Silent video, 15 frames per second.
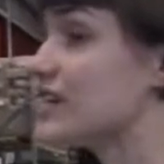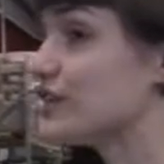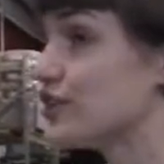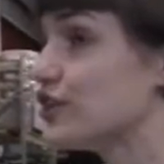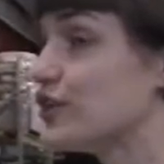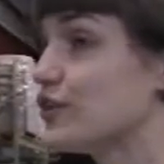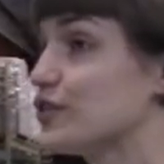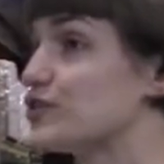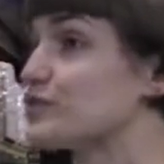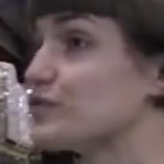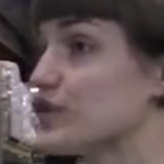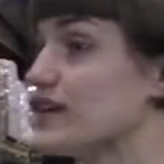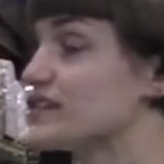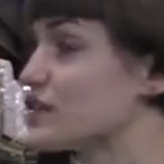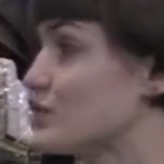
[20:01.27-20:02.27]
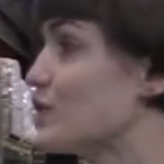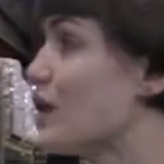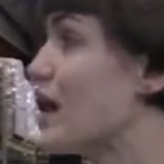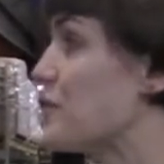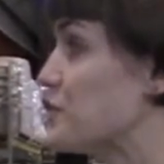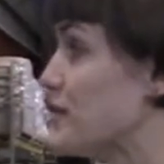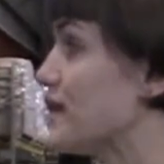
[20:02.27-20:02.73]
a huge reason
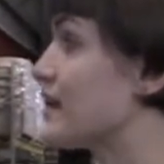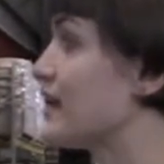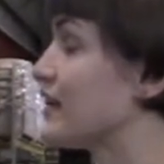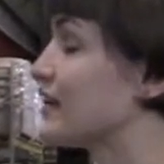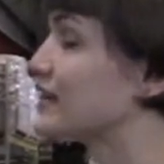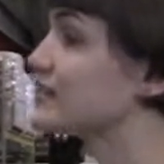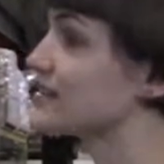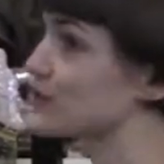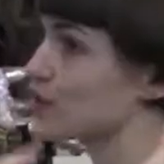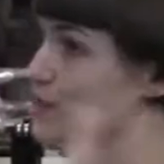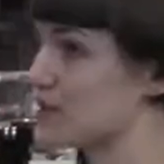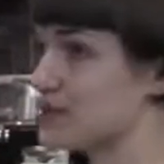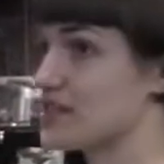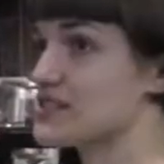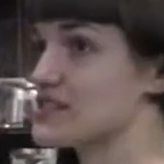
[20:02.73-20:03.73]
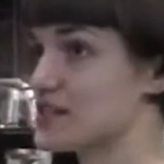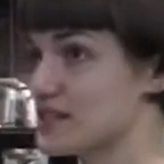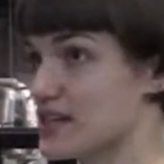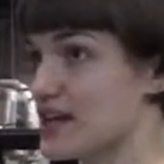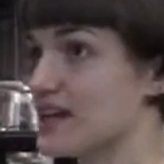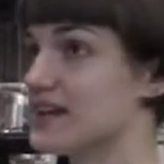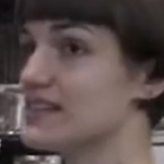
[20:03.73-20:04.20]
why we can distribute to
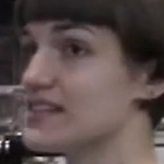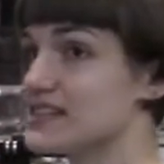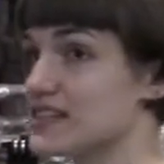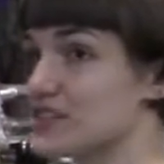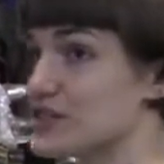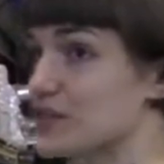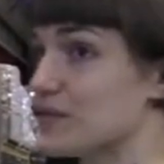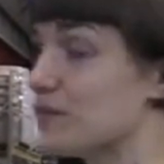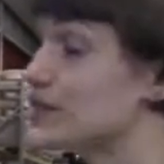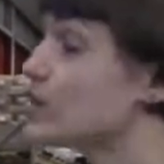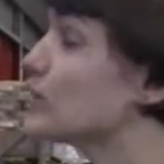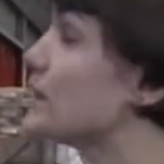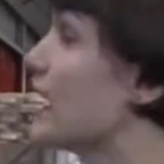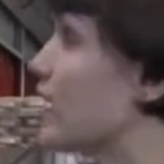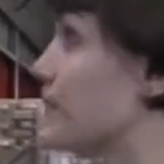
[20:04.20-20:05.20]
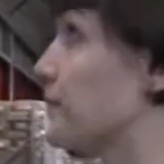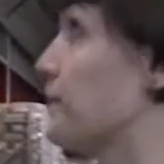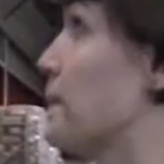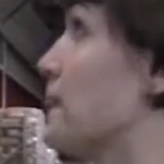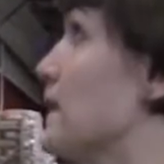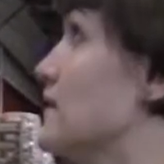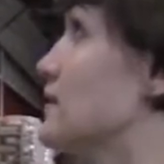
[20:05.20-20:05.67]
such a. We do about
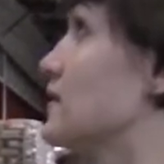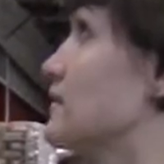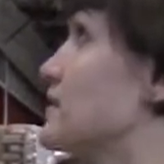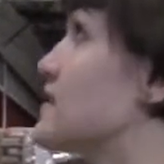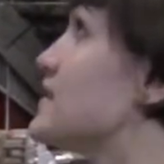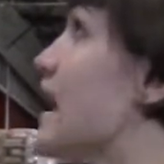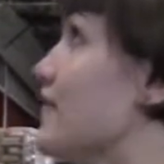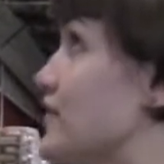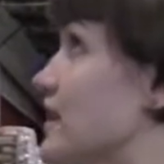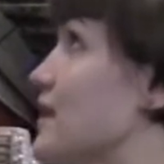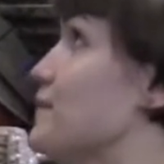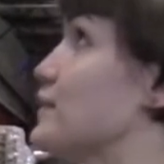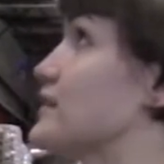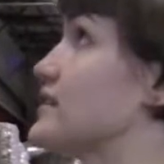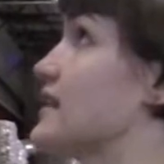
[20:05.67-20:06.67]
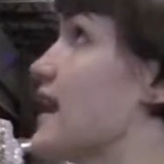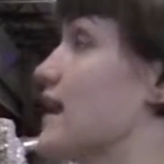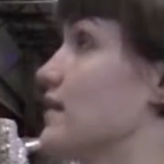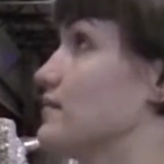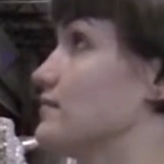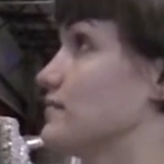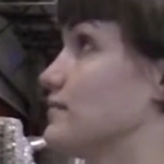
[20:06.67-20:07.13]
70%
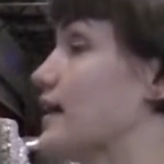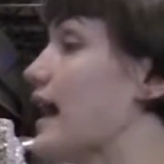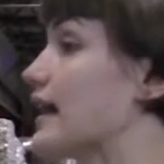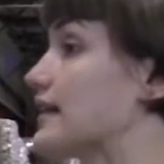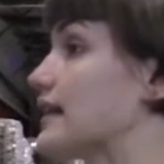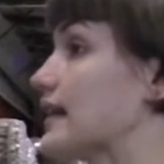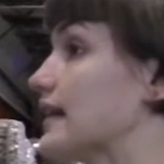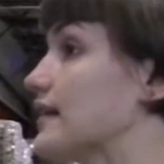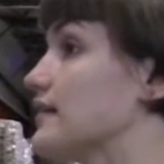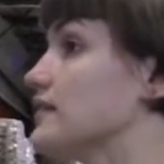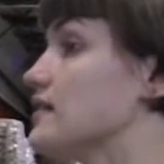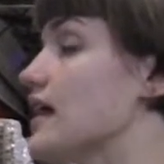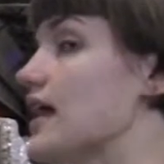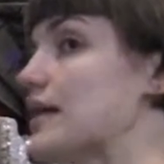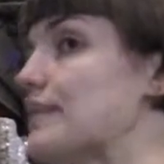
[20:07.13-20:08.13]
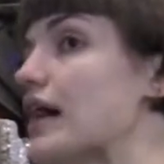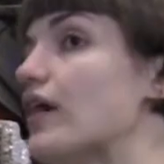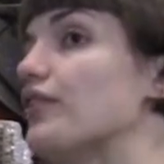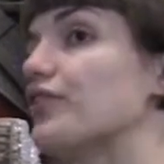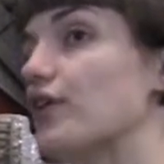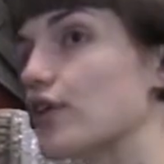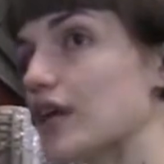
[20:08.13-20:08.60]
bottling and
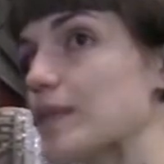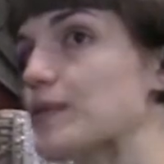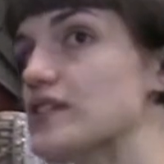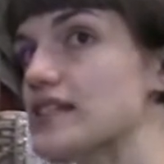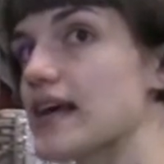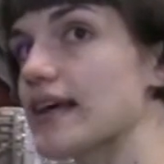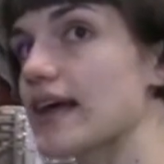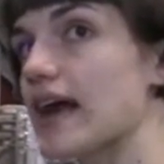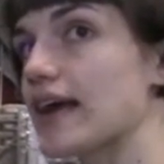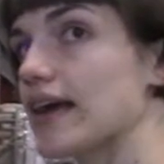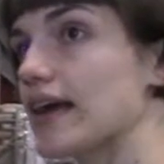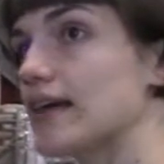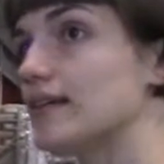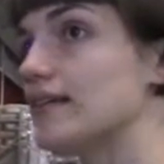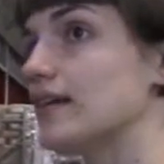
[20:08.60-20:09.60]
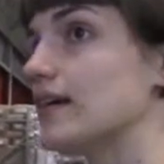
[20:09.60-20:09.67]
about 30% kegging.